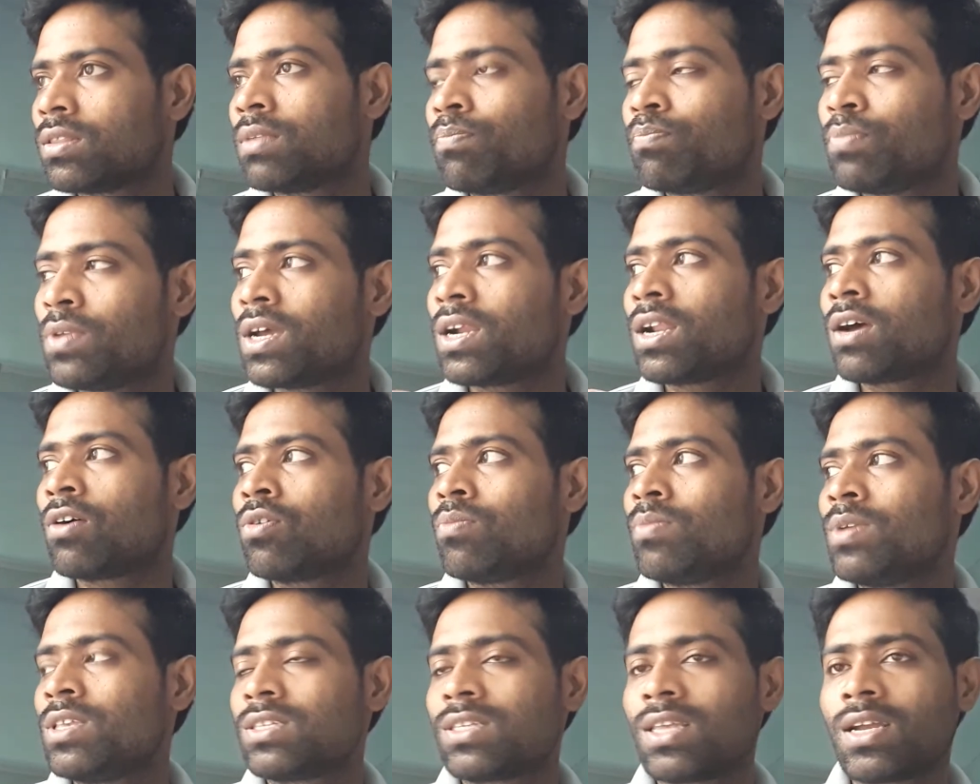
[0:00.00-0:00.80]
Peered out
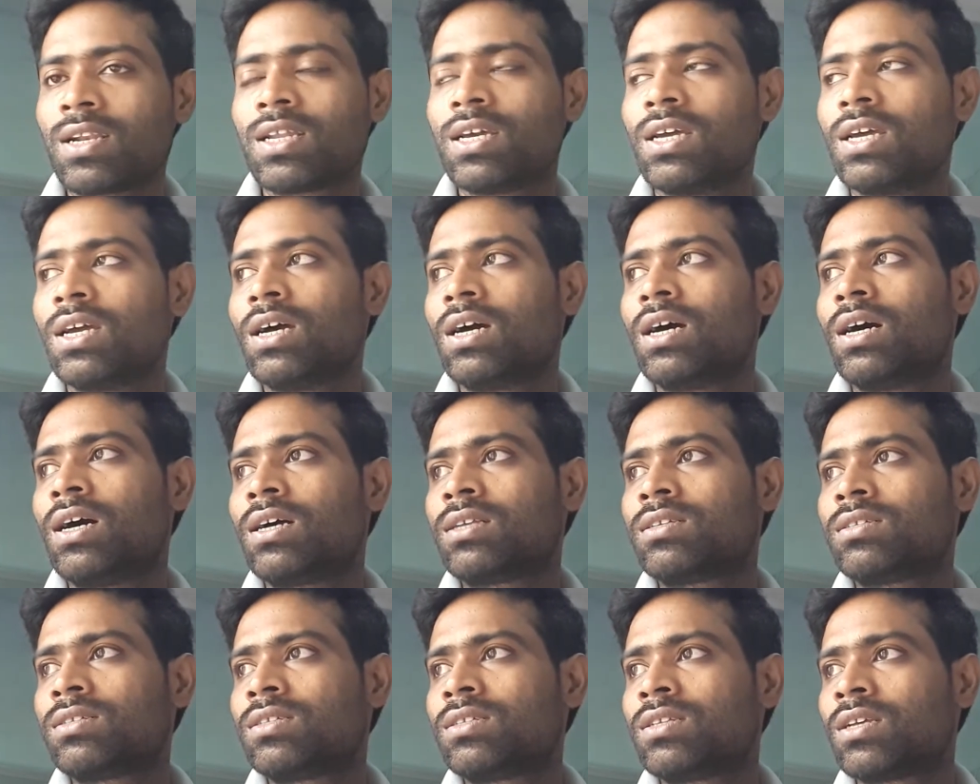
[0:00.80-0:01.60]
means that
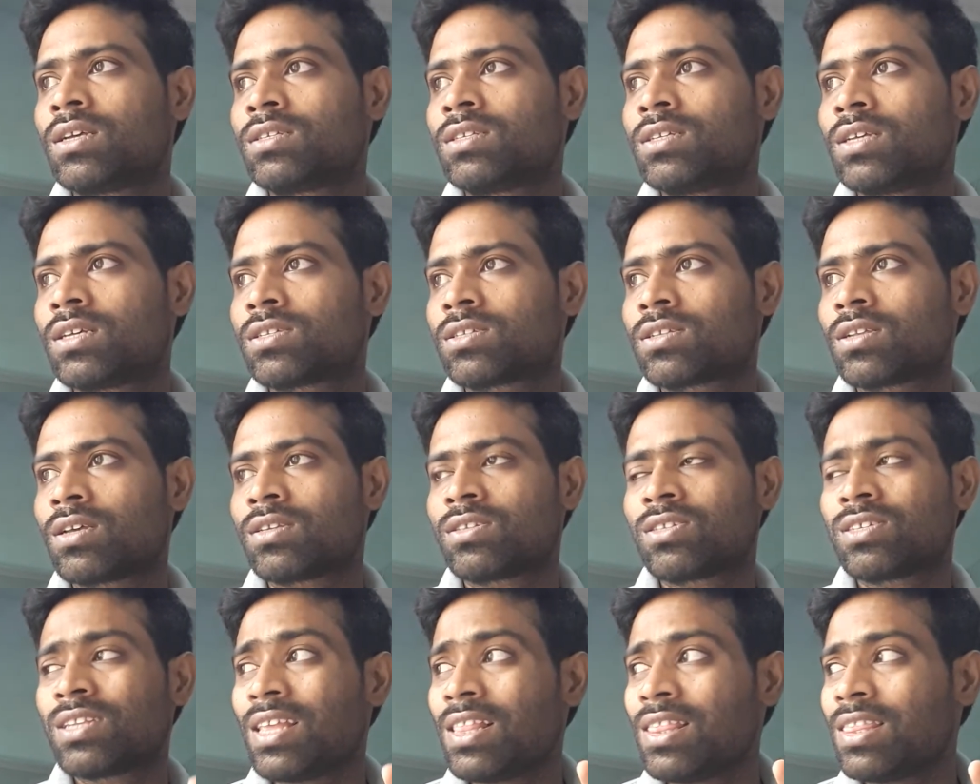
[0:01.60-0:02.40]
just
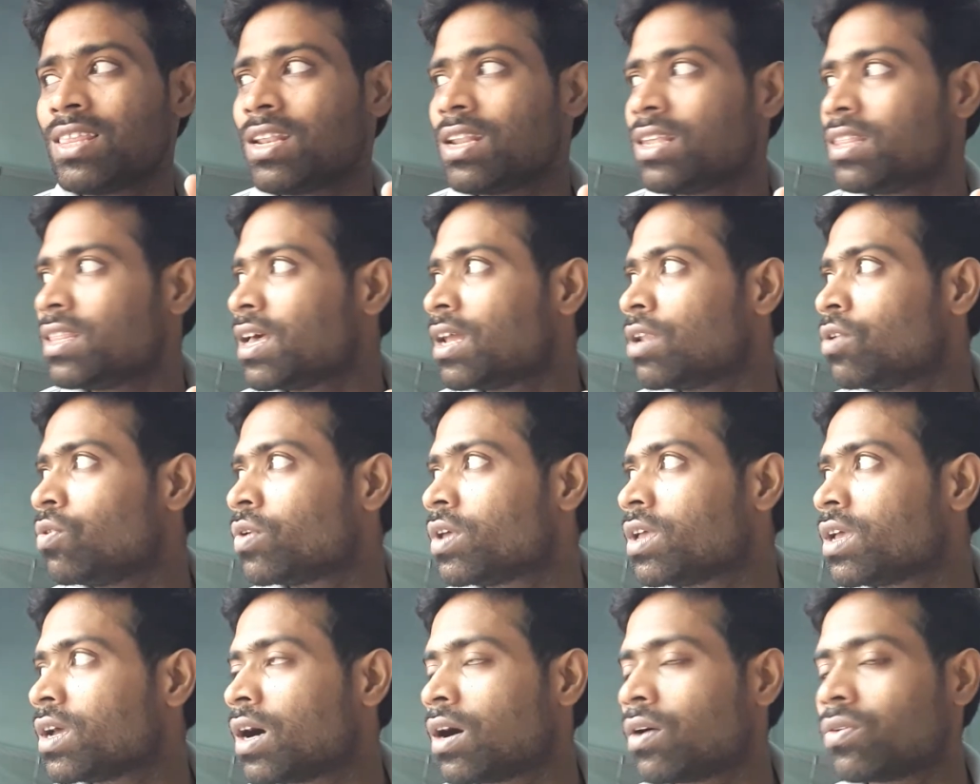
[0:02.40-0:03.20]
stealthily they are
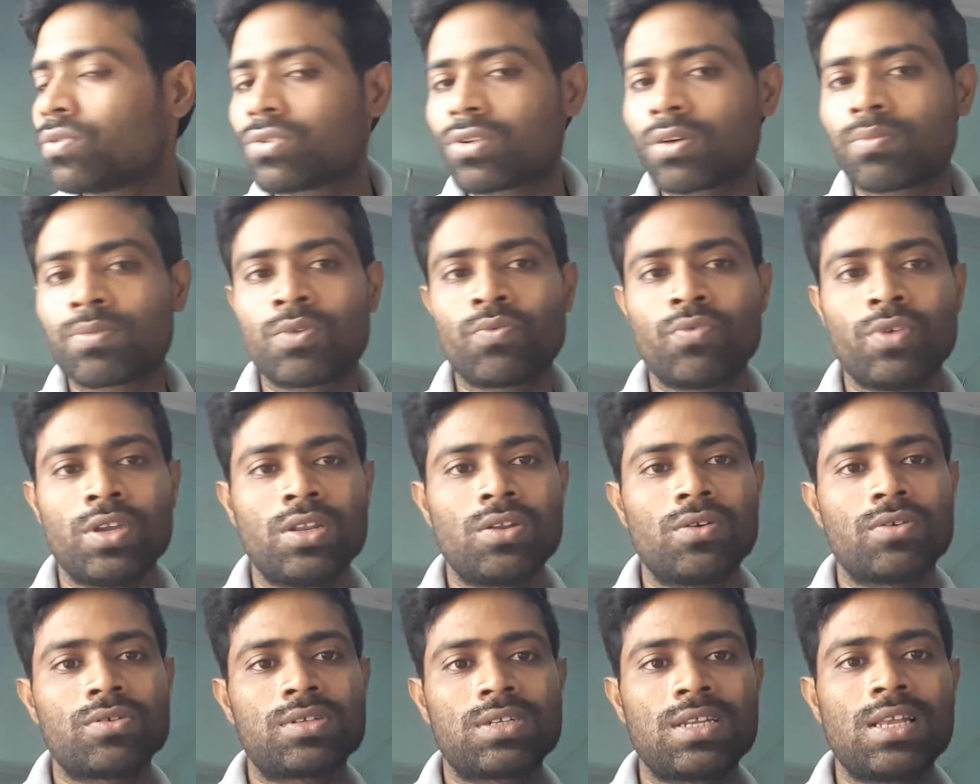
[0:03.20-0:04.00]
looking out of the
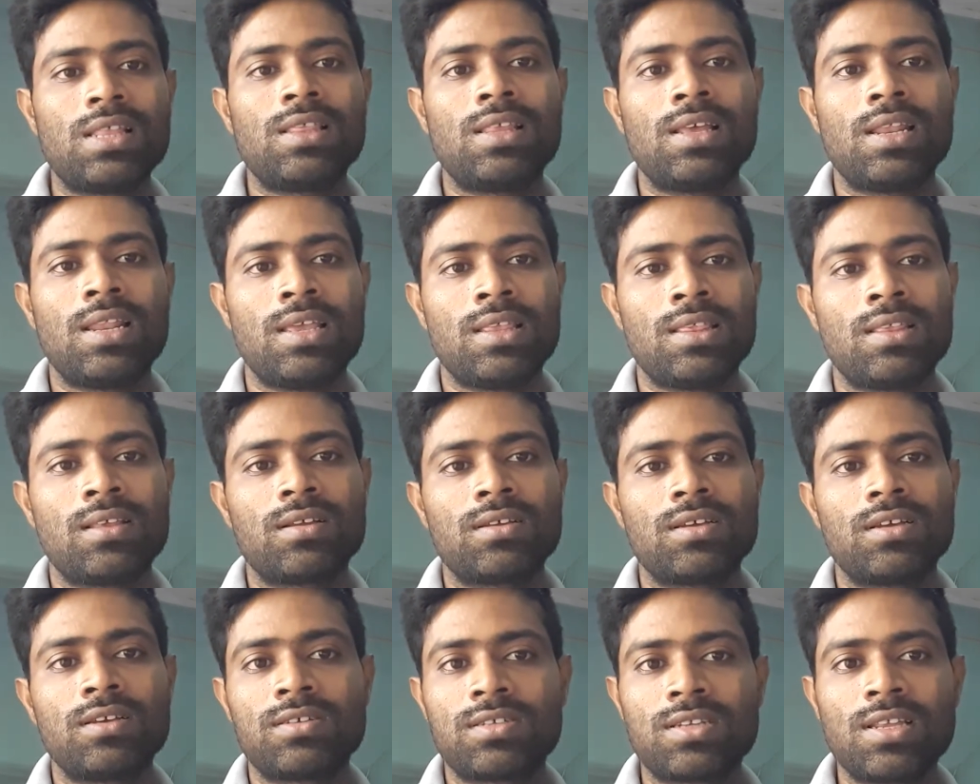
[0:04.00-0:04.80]
window, stealthily
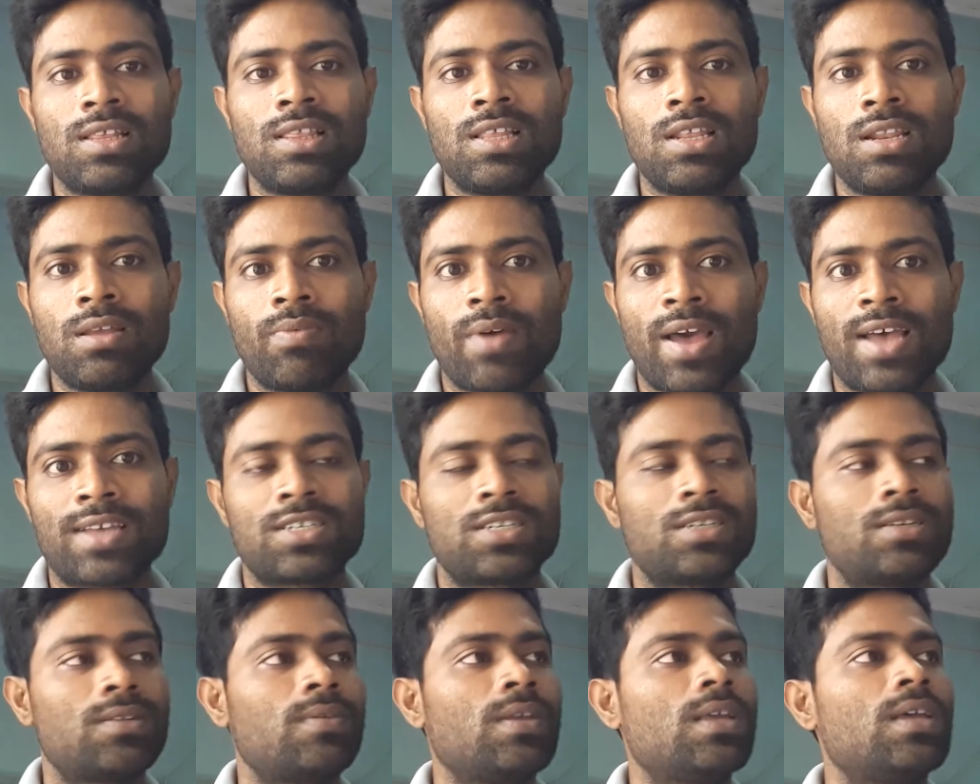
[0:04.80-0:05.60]

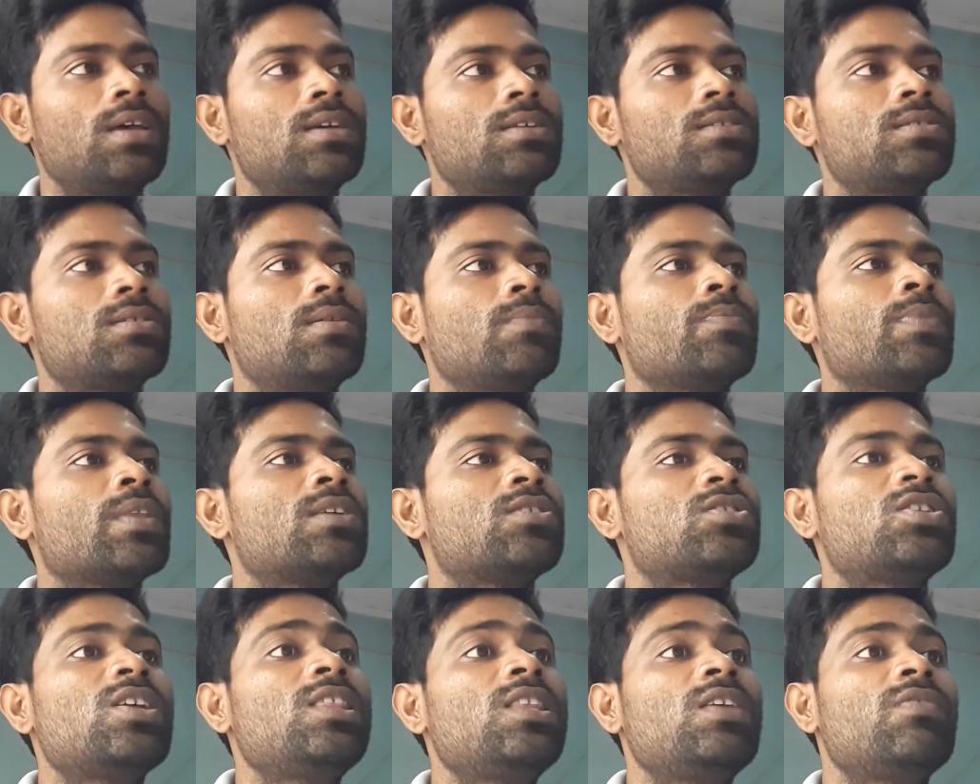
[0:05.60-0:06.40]
fashion,
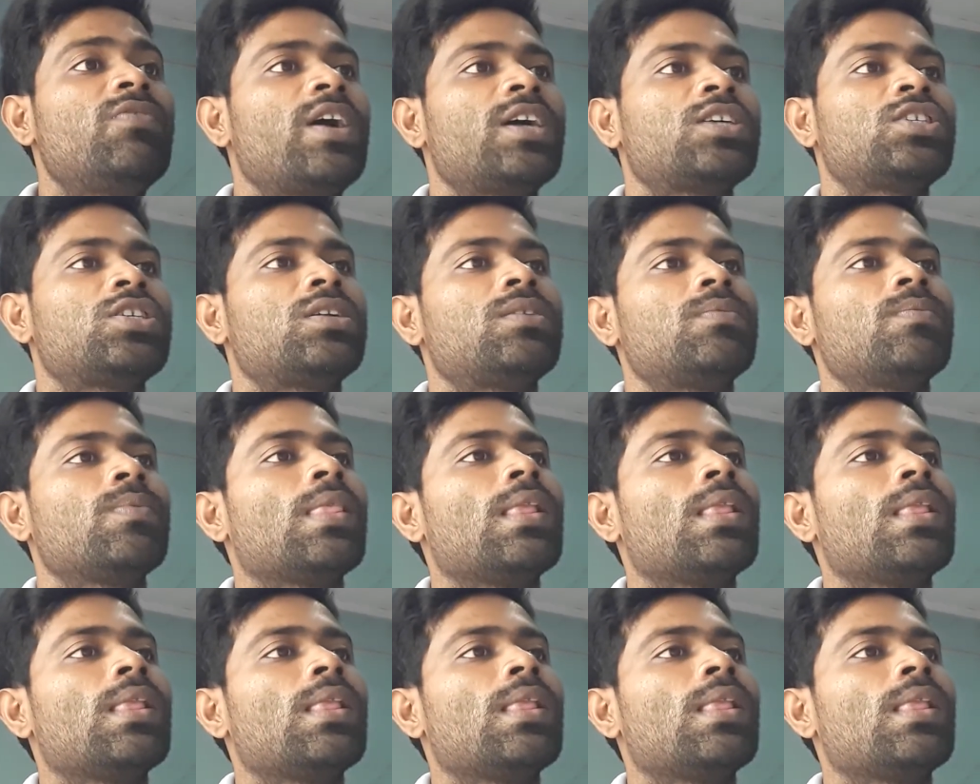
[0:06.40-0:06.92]
stealthy fashion.